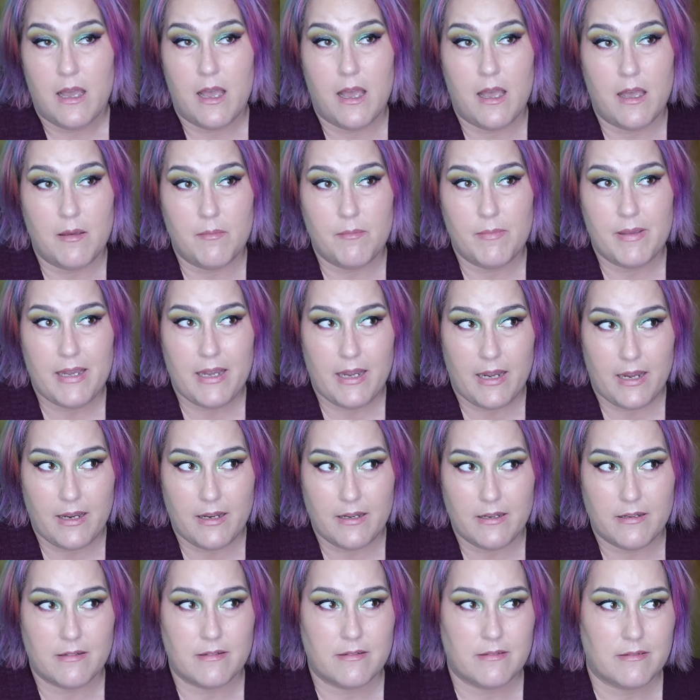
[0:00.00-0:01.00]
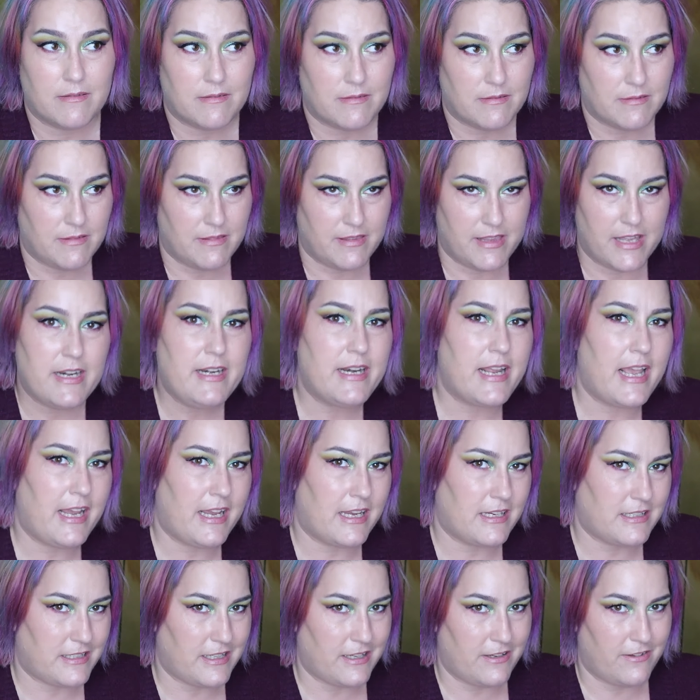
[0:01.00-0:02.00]
um, in the
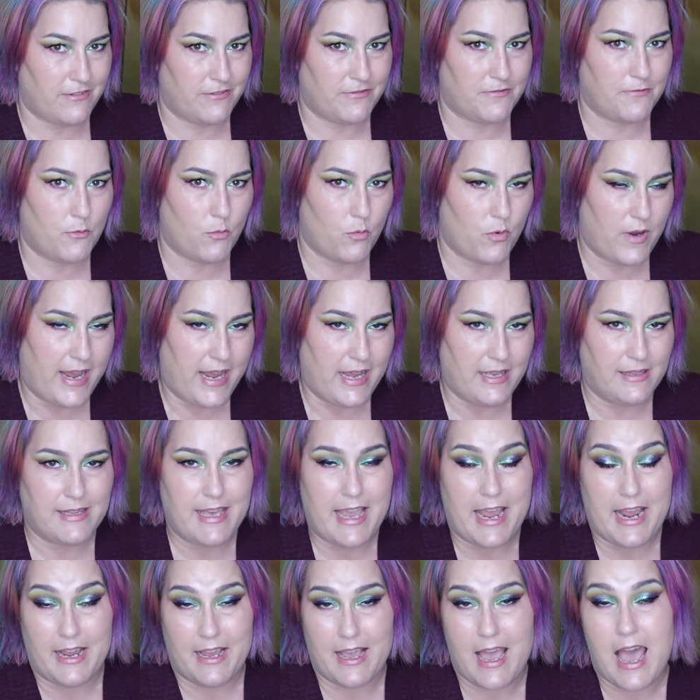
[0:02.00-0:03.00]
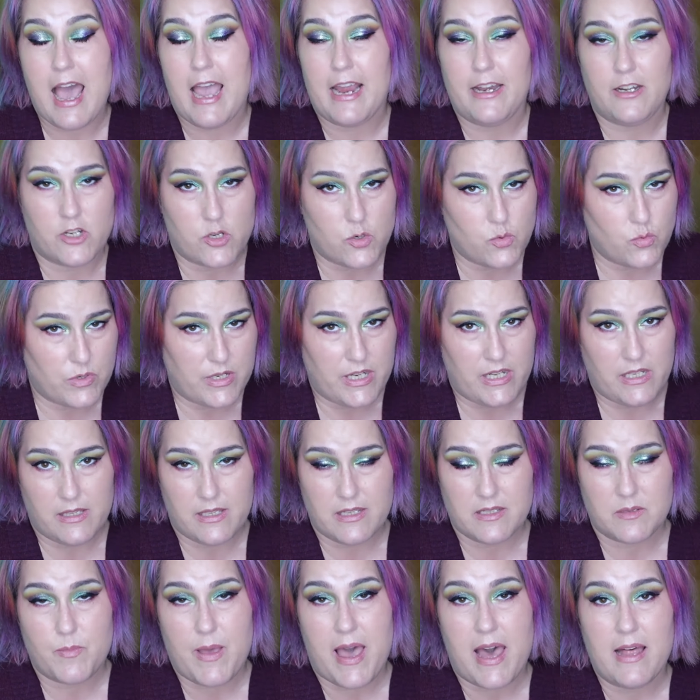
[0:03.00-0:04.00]
negative way. Like, I don't
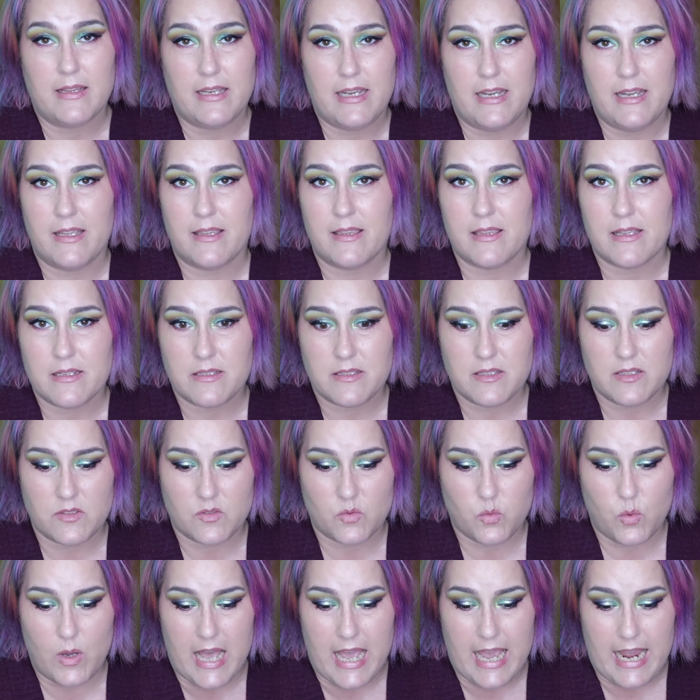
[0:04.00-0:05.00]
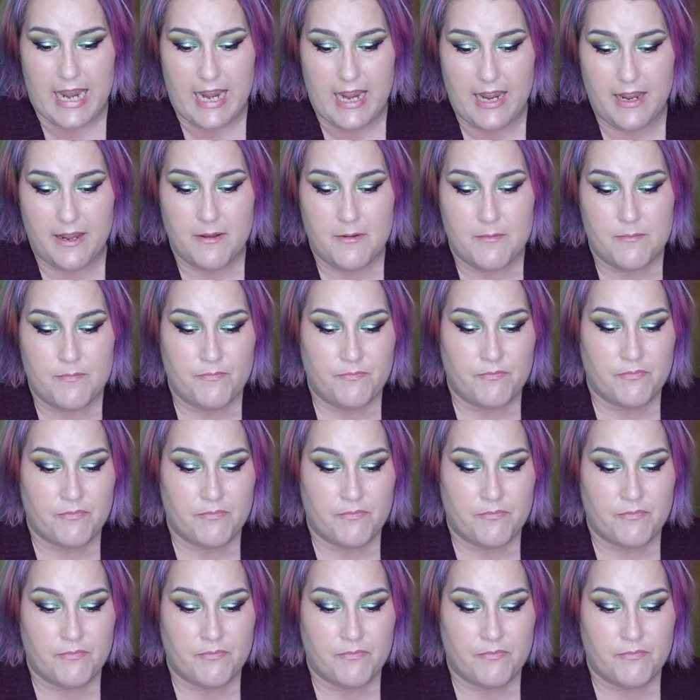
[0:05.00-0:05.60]
need this palette and this is why.